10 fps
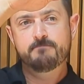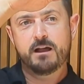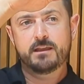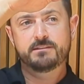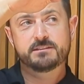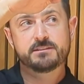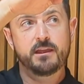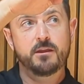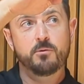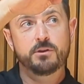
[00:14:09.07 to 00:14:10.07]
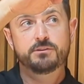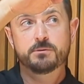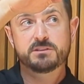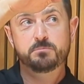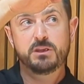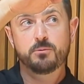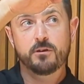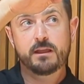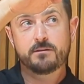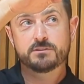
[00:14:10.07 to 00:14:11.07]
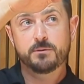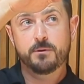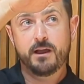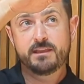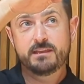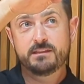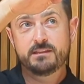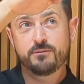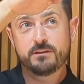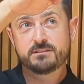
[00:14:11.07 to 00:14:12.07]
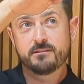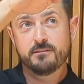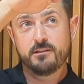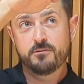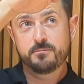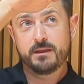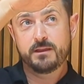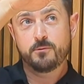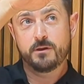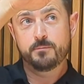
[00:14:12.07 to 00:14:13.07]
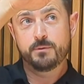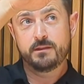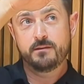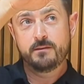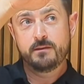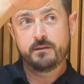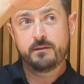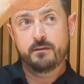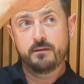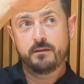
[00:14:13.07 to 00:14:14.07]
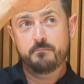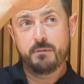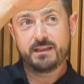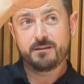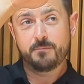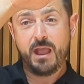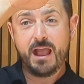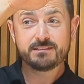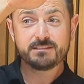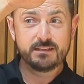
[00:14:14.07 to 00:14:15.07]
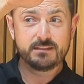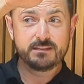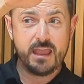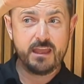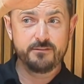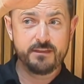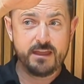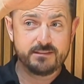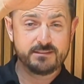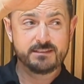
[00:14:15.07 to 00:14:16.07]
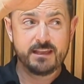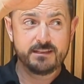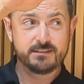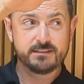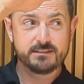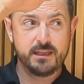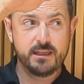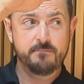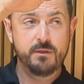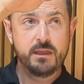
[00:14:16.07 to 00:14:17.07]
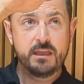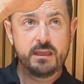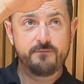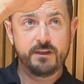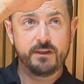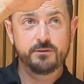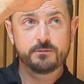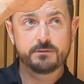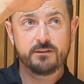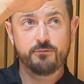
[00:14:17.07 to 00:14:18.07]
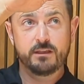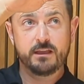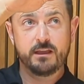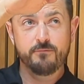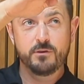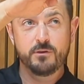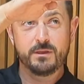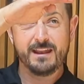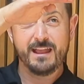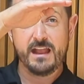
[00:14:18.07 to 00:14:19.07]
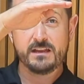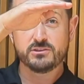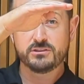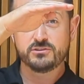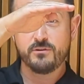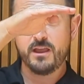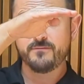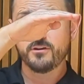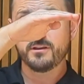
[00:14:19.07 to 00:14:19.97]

I decide I want to do a speed workout. So I increase the load by quite a bit. My capacity to handle that stays the same. If I don't take recovery, we can actually drive our